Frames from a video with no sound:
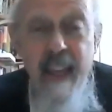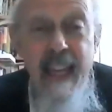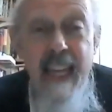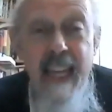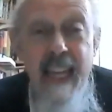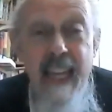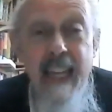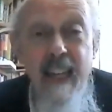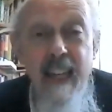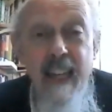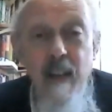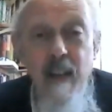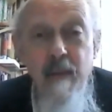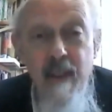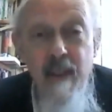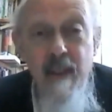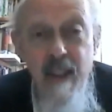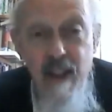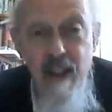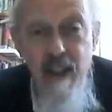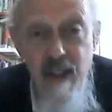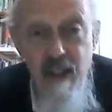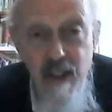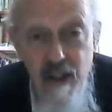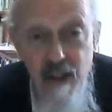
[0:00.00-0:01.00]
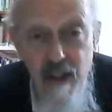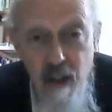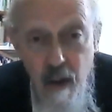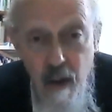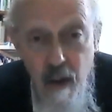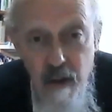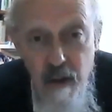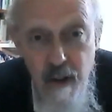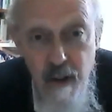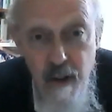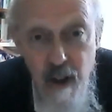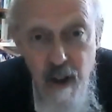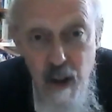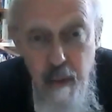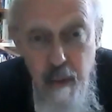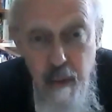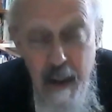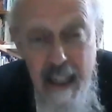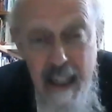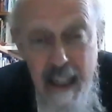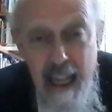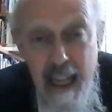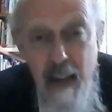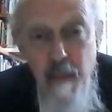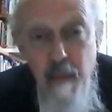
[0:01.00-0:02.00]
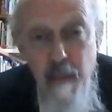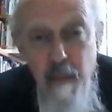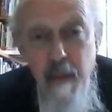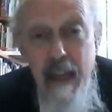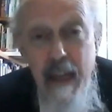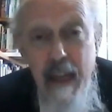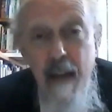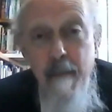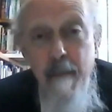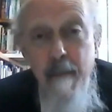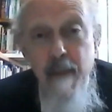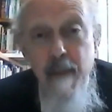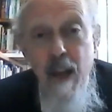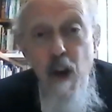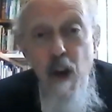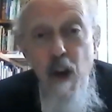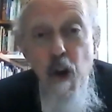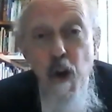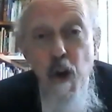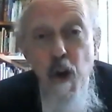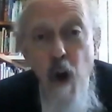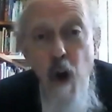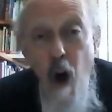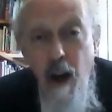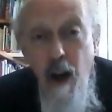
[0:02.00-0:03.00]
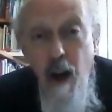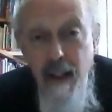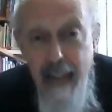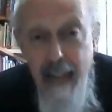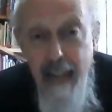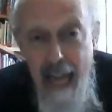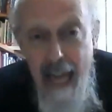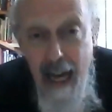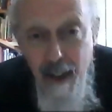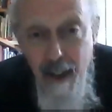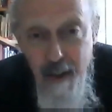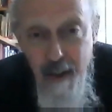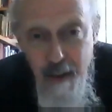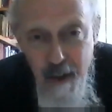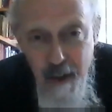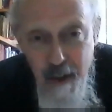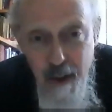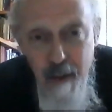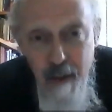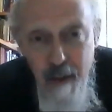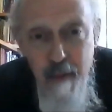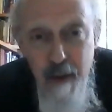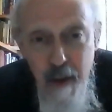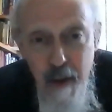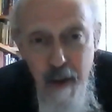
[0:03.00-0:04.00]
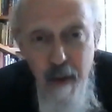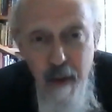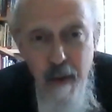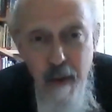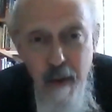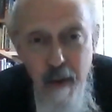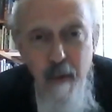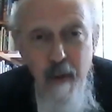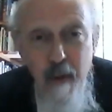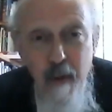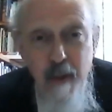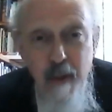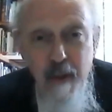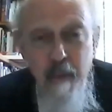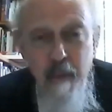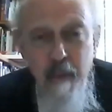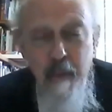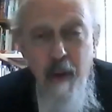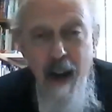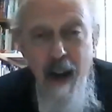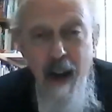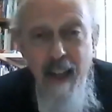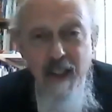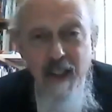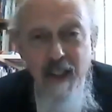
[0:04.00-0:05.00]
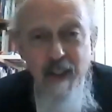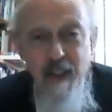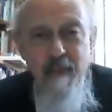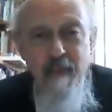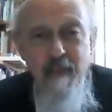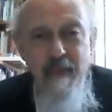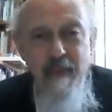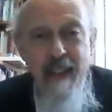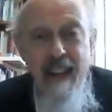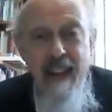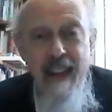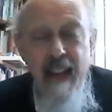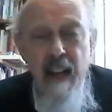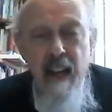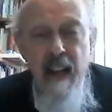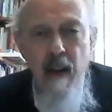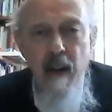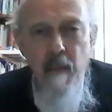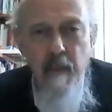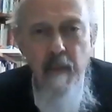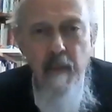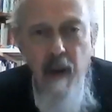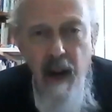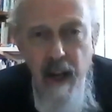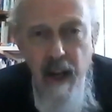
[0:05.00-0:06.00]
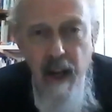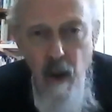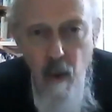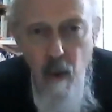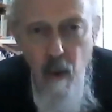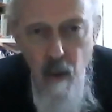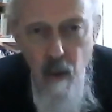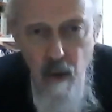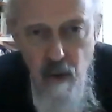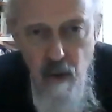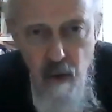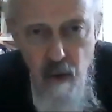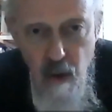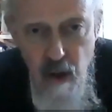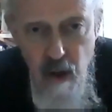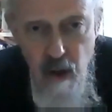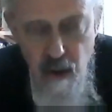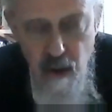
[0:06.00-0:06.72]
the soul, so to speak, can be knocked out or subdued or suppressed by all sorts